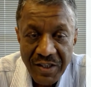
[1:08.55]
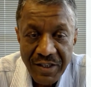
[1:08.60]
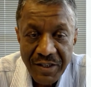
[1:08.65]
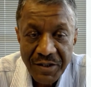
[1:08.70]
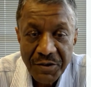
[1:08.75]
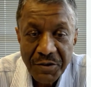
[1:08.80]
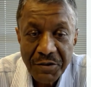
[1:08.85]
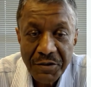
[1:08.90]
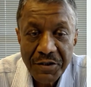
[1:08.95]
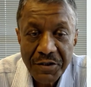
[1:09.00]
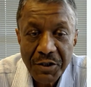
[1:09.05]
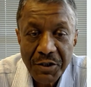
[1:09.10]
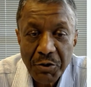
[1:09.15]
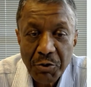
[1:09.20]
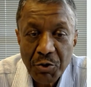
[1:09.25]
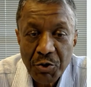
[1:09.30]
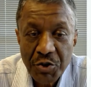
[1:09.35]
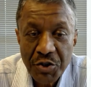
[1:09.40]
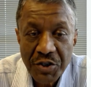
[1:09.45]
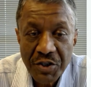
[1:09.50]
And this is a
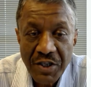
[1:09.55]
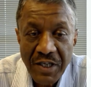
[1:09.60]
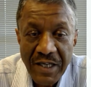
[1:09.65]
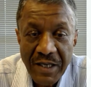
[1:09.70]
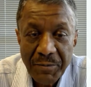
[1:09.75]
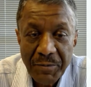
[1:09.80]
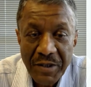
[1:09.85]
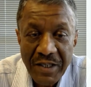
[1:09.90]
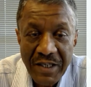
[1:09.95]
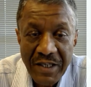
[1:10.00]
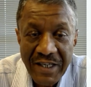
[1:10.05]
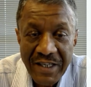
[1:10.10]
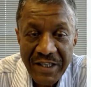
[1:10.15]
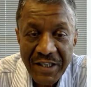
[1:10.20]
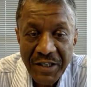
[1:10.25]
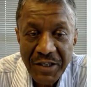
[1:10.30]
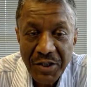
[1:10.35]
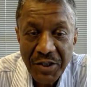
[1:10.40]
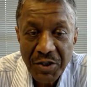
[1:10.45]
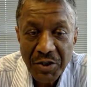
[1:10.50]
question, I mean, I
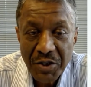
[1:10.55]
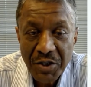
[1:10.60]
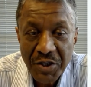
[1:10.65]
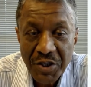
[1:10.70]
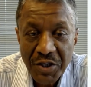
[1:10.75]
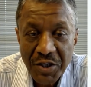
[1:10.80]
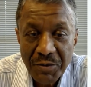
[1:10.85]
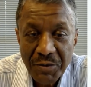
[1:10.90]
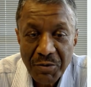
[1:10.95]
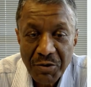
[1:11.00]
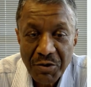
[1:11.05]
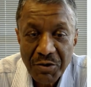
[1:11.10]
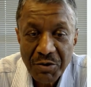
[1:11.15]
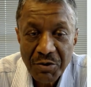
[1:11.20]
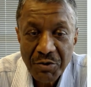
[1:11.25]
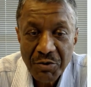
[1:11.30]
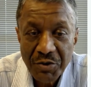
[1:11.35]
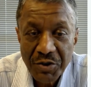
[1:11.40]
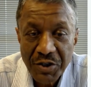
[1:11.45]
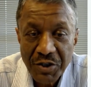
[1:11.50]
can keep on
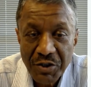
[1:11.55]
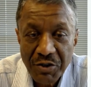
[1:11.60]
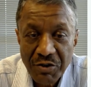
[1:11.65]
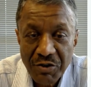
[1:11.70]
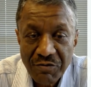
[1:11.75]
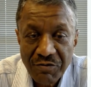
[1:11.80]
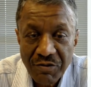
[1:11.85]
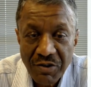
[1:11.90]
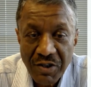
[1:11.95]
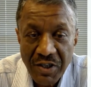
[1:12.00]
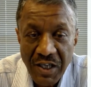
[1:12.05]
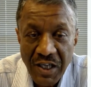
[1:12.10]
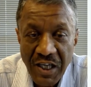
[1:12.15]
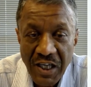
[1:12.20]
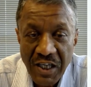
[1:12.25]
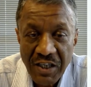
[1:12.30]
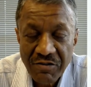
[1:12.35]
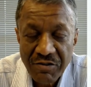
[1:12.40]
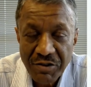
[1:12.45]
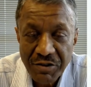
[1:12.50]
going on for
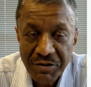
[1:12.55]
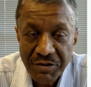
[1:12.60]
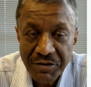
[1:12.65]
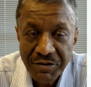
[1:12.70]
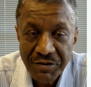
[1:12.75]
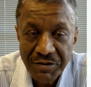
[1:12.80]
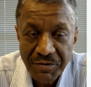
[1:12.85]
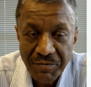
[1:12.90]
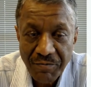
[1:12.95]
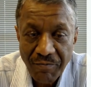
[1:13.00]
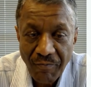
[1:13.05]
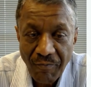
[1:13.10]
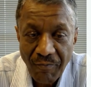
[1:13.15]
hours,